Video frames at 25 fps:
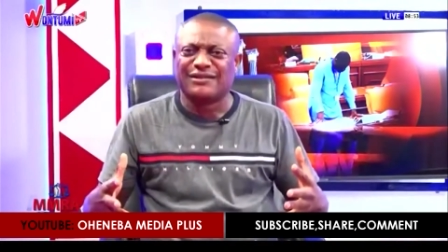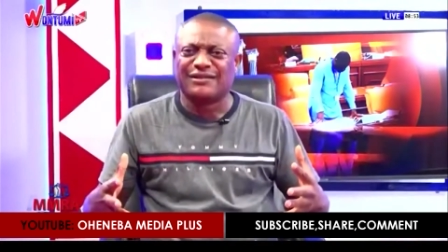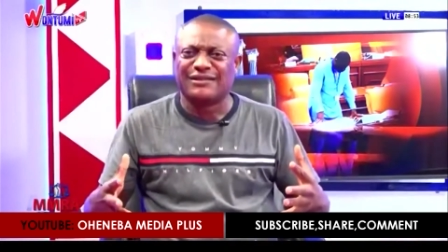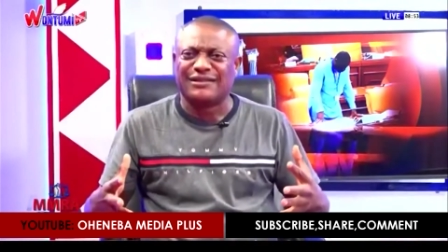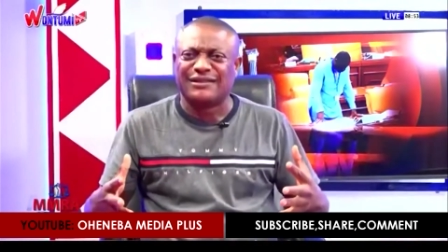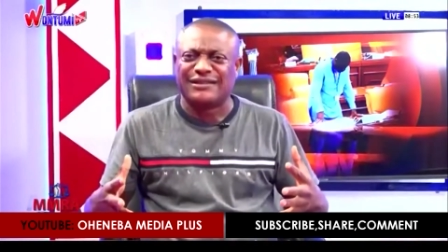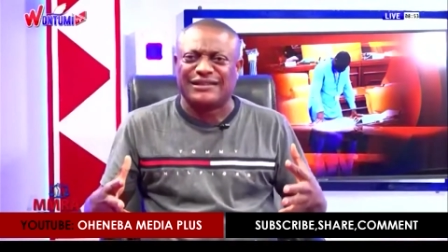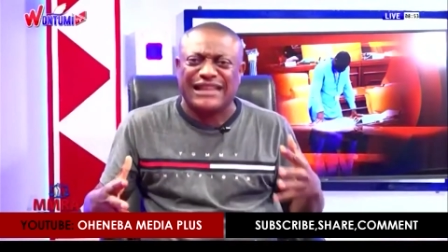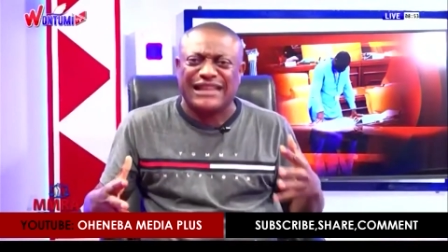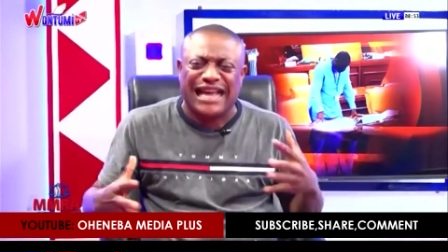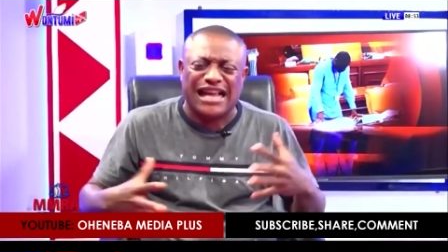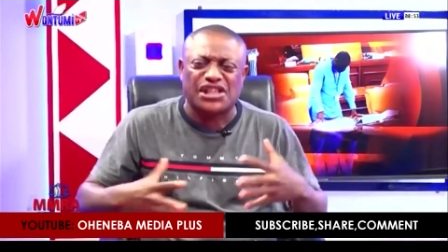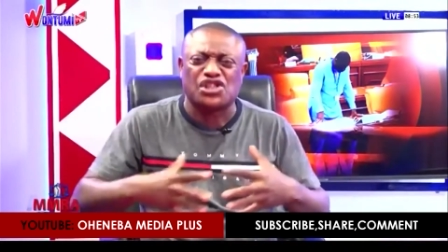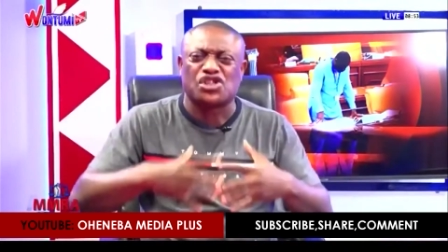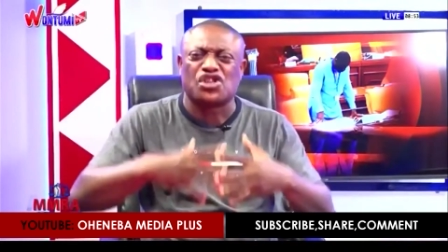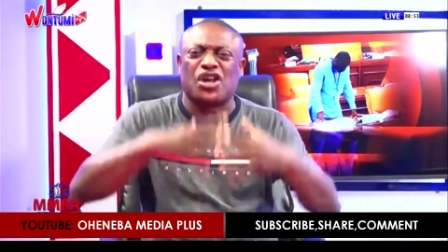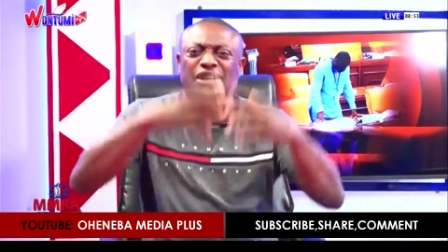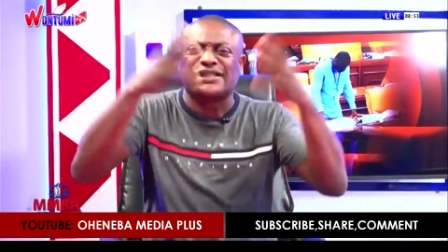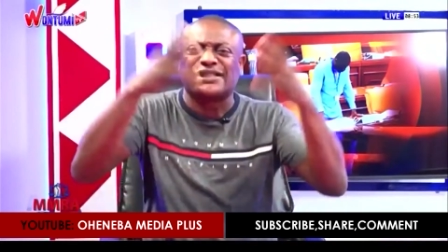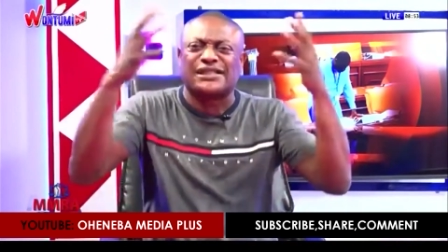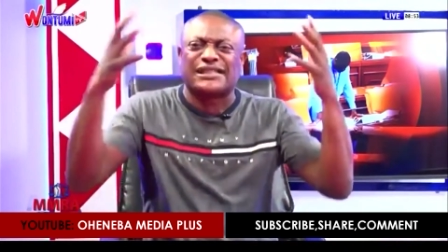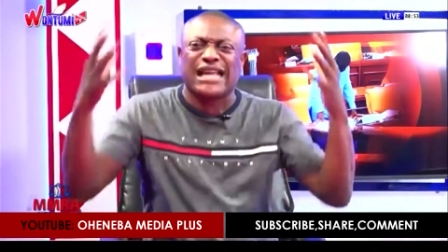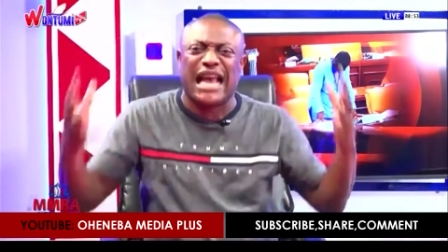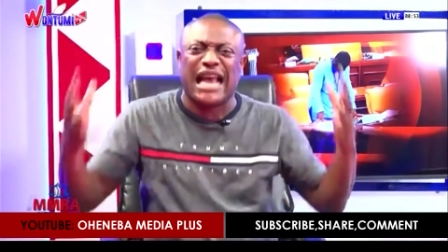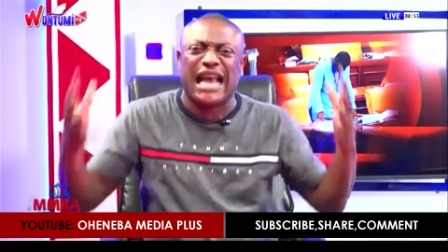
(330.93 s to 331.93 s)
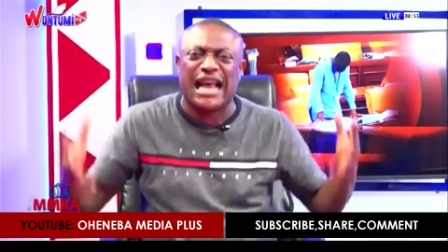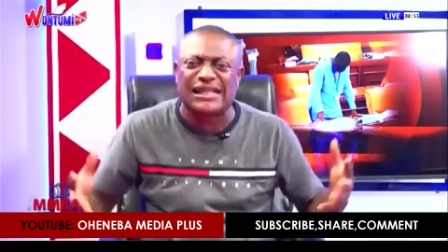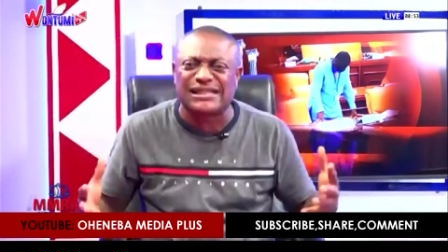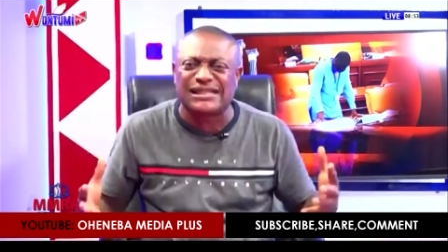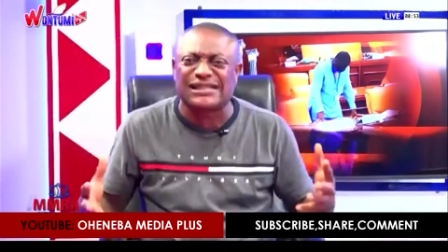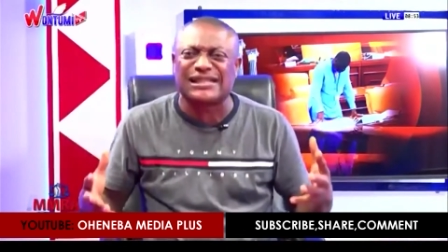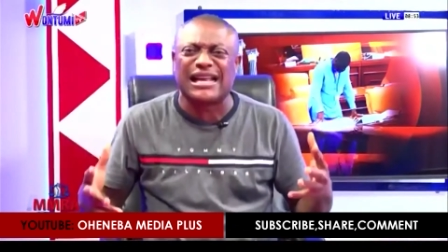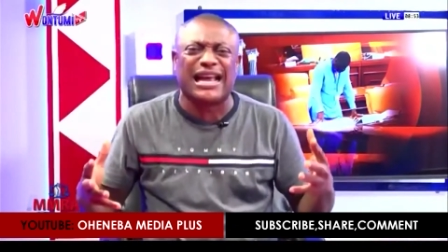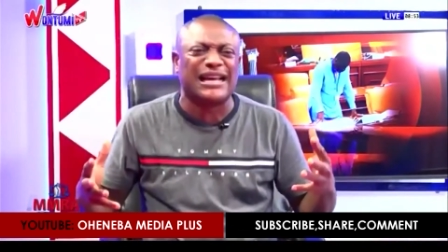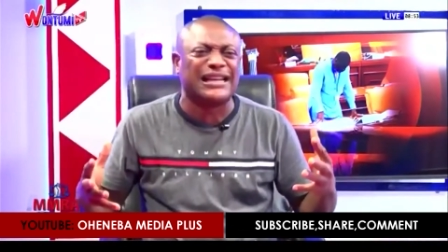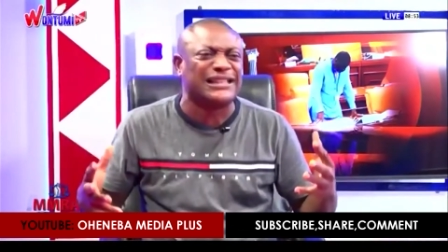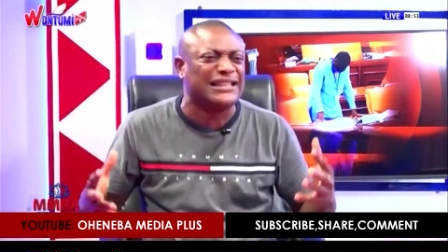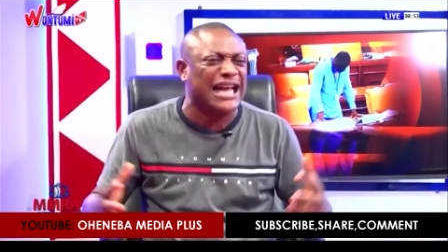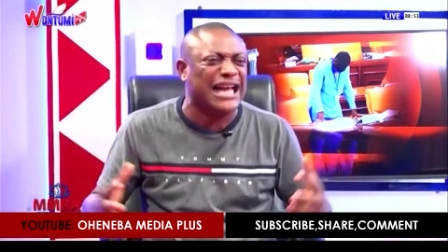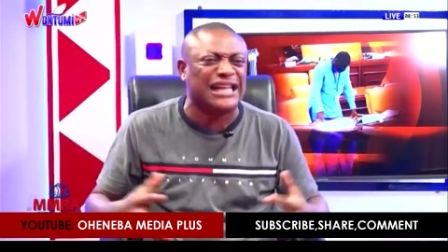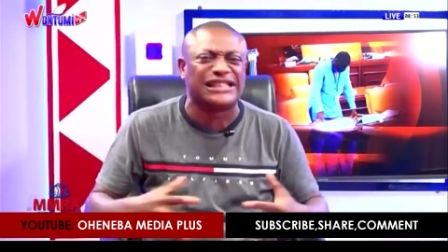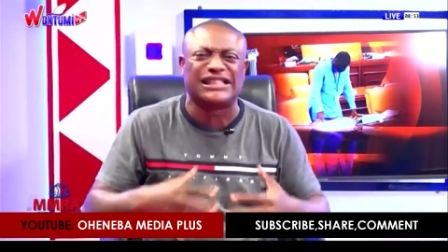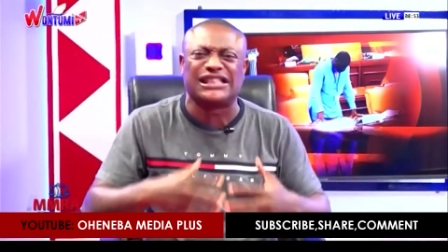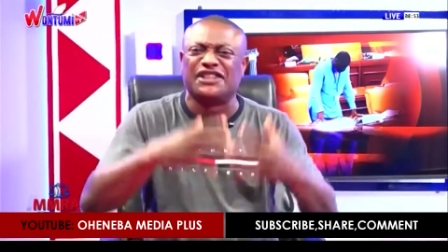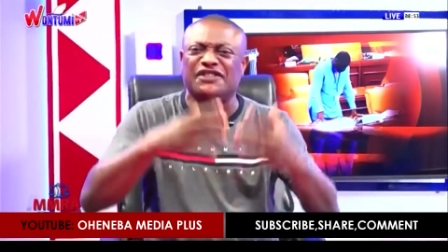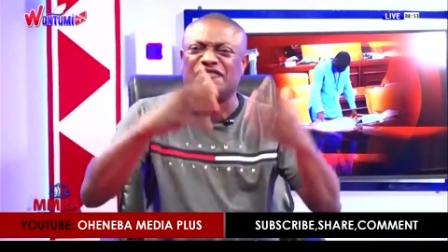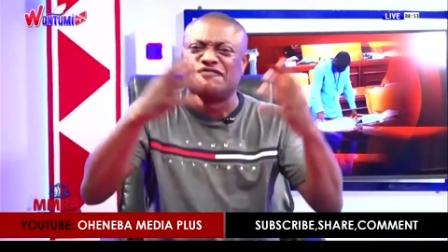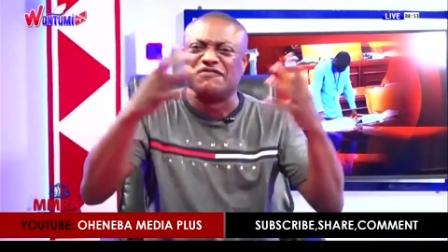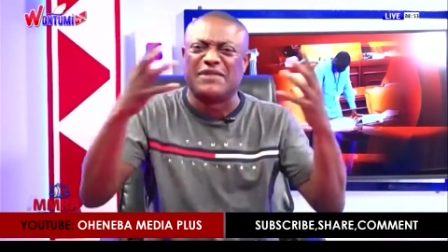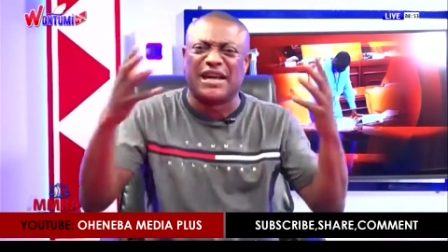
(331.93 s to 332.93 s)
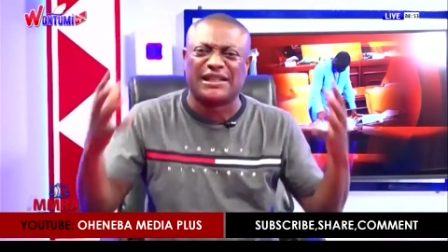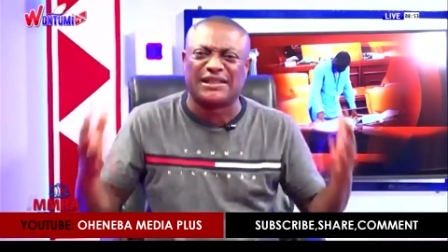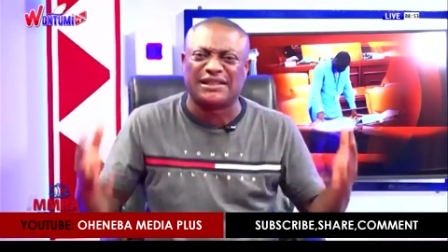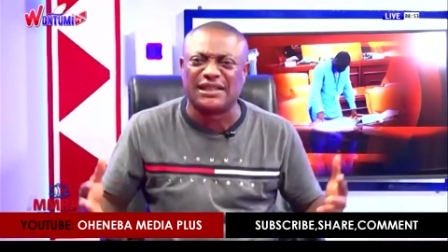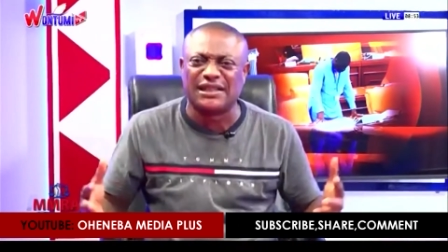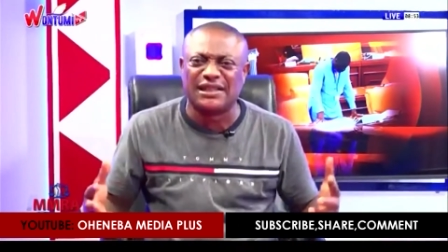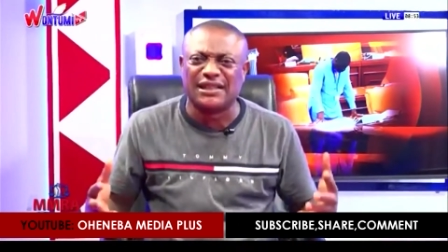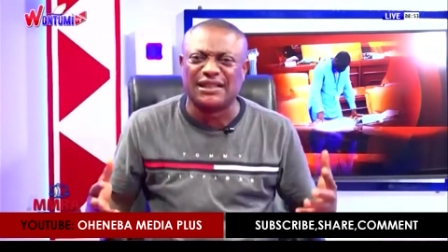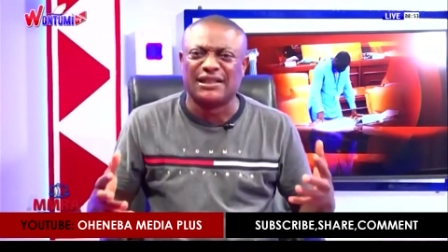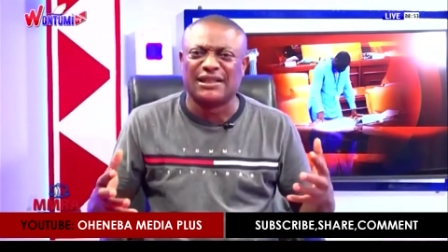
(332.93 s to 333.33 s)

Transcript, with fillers: their success and their achievement,